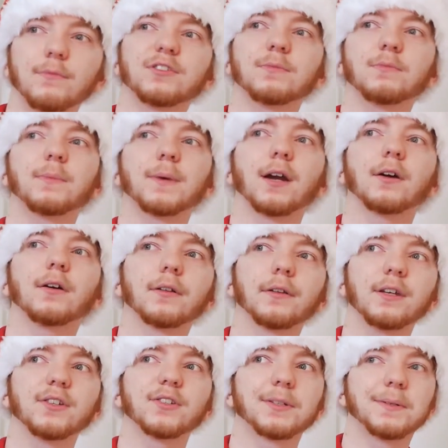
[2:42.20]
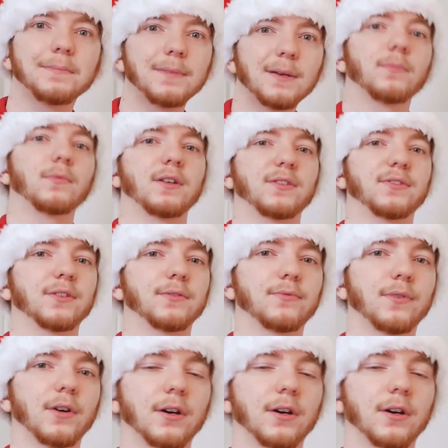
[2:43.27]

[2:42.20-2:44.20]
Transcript: some of my earliest memories of